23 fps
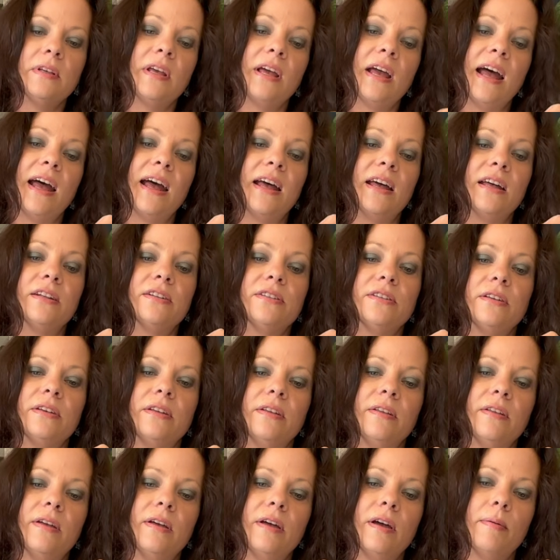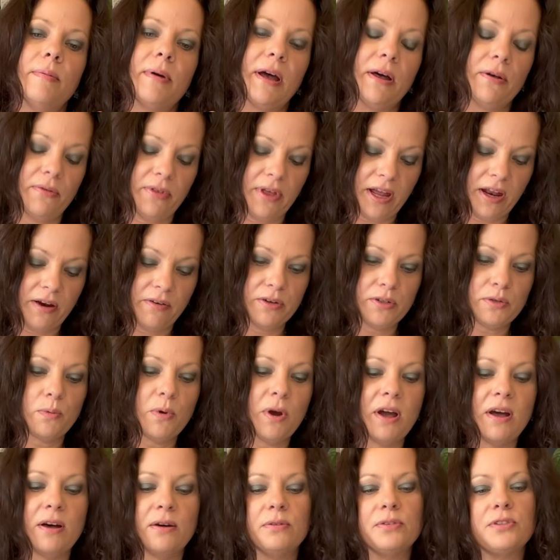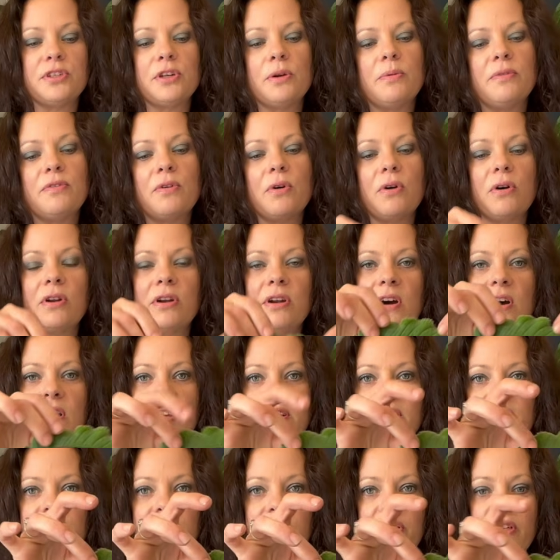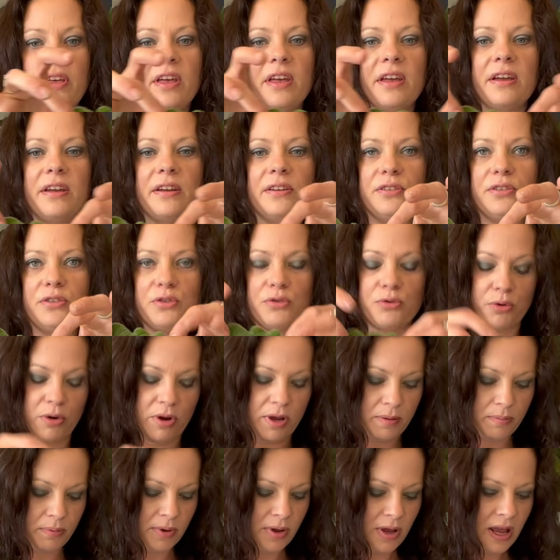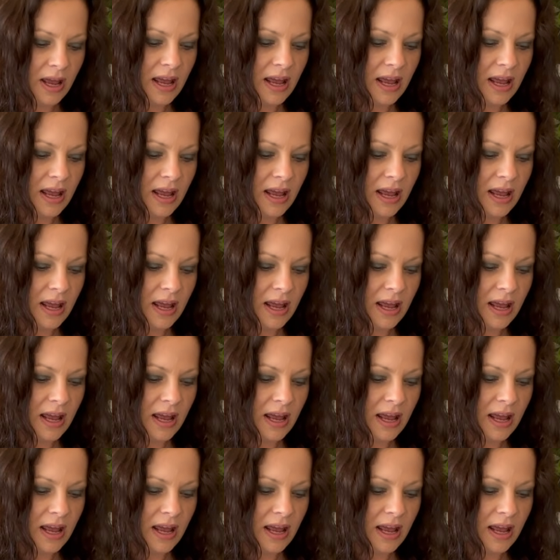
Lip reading: And about there as well. So we've got a nice thick strip.